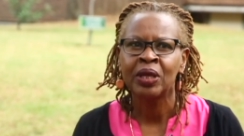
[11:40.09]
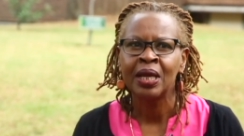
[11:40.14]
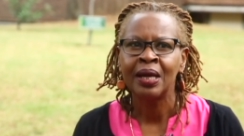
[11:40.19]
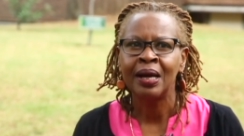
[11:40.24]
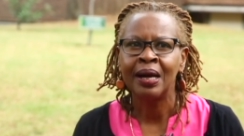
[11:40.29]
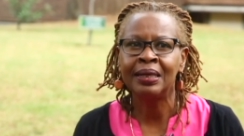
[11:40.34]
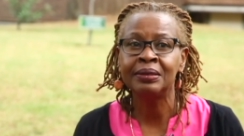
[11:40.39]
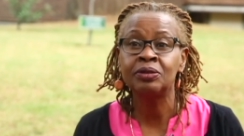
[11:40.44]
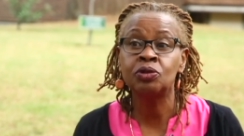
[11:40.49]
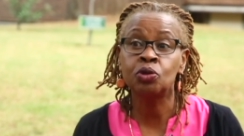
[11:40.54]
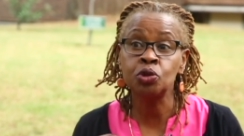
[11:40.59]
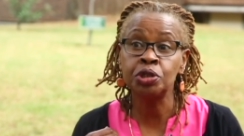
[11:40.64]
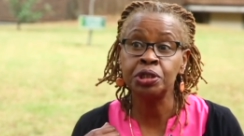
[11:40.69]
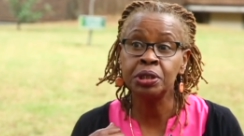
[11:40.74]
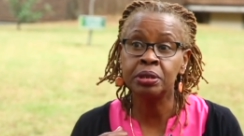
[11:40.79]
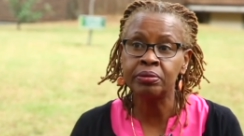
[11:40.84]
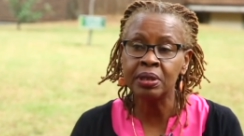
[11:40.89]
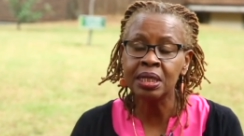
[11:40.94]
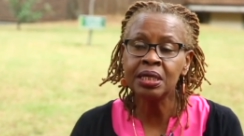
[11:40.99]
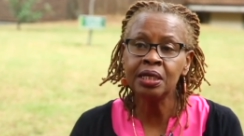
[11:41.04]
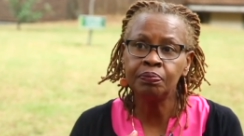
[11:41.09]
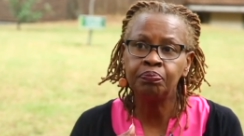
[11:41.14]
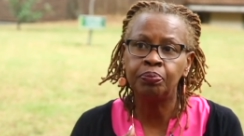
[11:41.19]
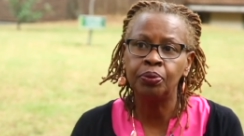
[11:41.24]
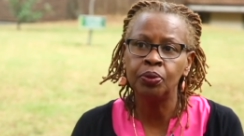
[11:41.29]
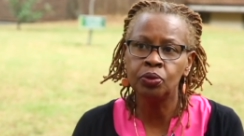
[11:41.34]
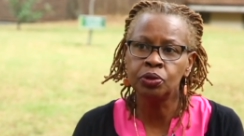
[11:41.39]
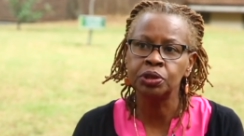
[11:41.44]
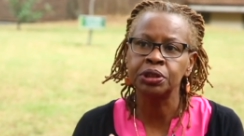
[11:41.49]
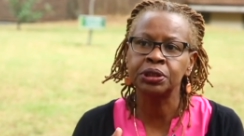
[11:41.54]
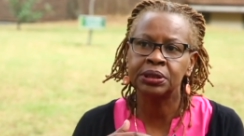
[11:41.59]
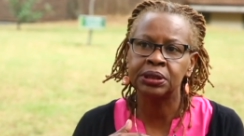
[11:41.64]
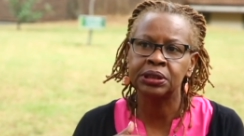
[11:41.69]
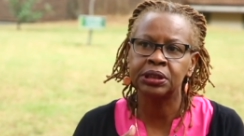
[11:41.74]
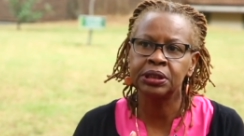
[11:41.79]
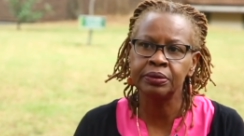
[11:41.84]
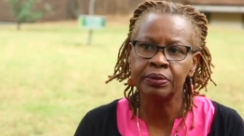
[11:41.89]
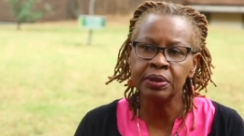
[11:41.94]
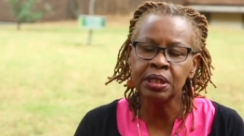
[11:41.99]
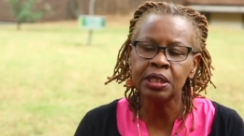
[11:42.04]
And so she really pushed. She
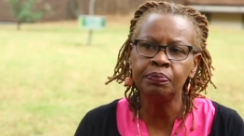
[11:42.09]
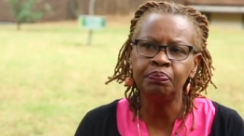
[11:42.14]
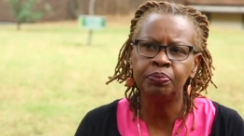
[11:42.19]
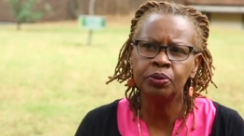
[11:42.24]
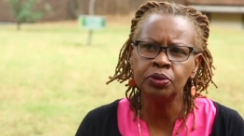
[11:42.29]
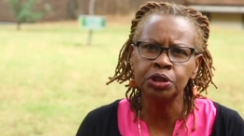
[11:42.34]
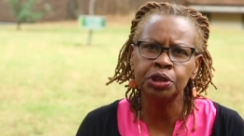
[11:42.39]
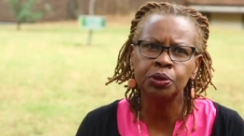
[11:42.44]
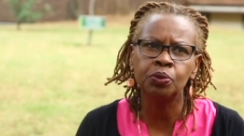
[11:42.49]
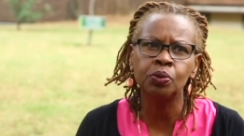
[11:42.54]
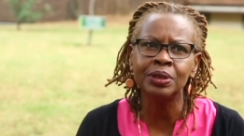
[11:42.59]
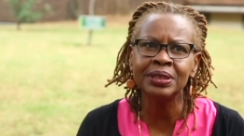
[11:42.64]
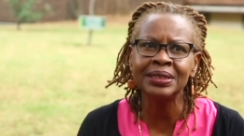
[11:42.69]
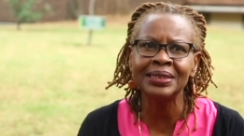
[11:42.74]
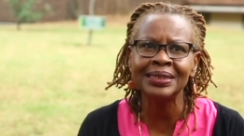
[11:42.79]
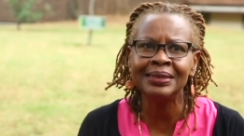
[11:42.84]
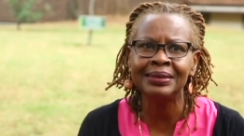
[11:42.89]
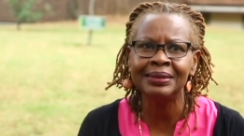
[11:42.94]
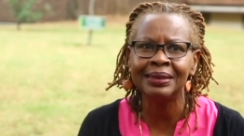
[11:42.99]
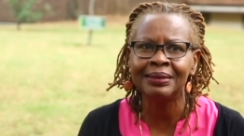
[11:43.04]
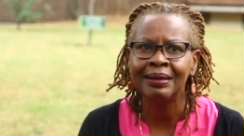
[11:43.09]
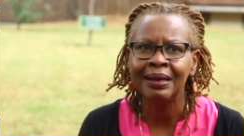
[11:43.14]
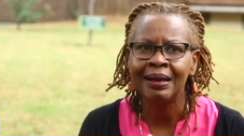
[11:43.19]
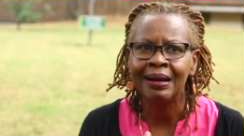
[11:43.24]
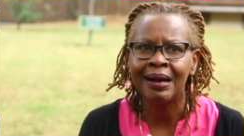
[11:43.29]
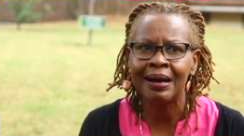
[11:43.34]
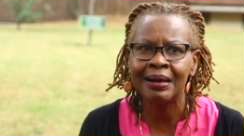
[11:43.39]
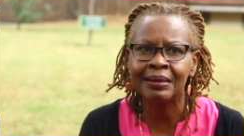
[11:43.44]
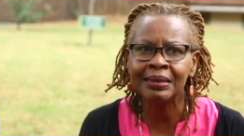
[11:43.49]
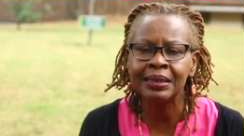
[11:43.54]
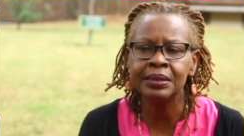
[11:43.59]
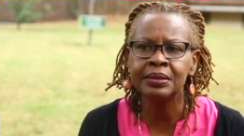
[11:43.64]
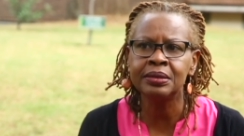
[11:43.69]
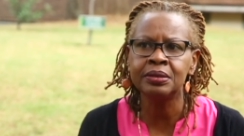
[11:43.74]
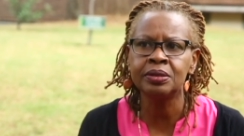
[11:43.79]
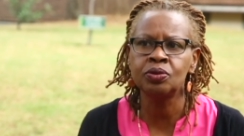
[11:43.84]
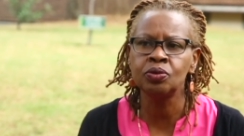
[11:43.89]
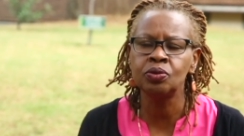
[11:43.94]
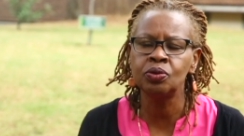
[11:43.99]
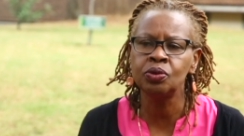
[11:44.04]
wanted her girls
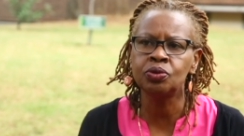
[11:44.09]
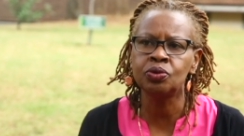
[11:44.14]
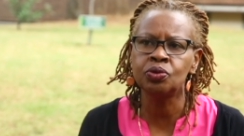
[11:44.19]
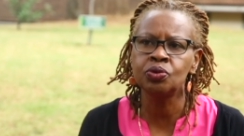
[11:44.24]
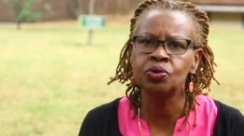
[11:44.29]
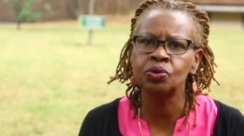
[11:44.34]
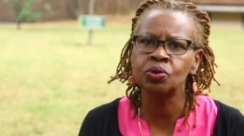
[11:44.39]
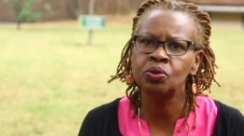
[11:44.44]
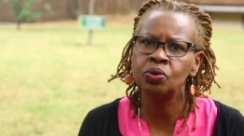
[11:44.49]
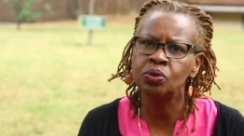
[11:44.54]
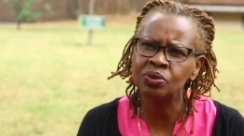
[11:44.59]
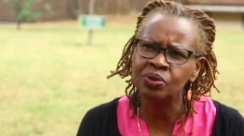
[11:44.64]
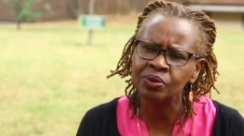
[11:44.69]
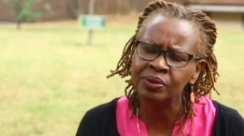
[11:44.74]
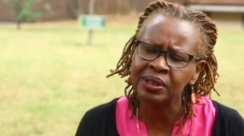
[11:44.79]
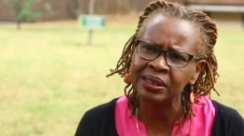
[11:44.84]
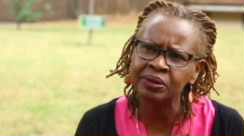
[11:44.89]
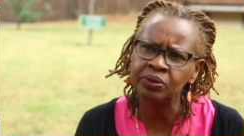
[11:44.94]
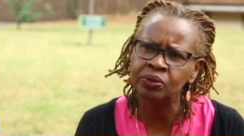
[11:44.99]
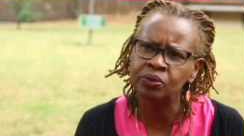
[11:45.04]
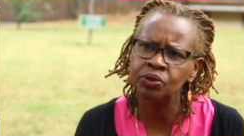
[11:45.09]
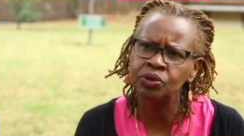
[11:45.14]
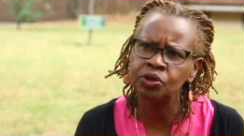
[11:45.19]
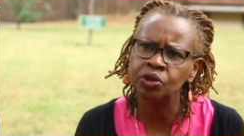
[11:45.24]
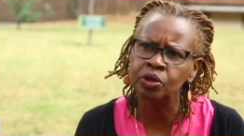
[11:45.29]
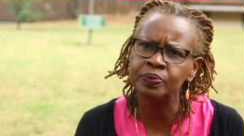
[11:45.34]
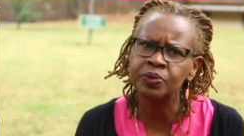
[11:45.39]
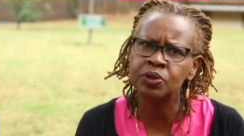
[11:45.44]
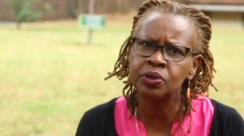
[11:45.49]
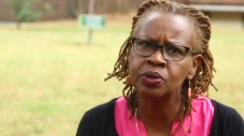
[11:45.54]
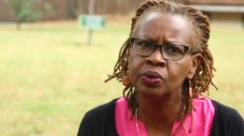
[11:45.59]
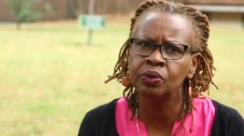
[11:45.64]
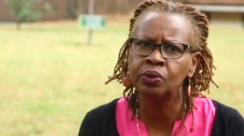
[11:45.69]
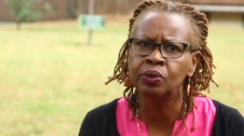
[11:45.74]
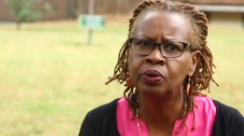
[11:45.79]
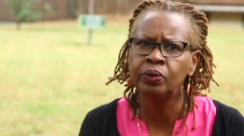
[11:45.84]
to go to school to get good jobs. So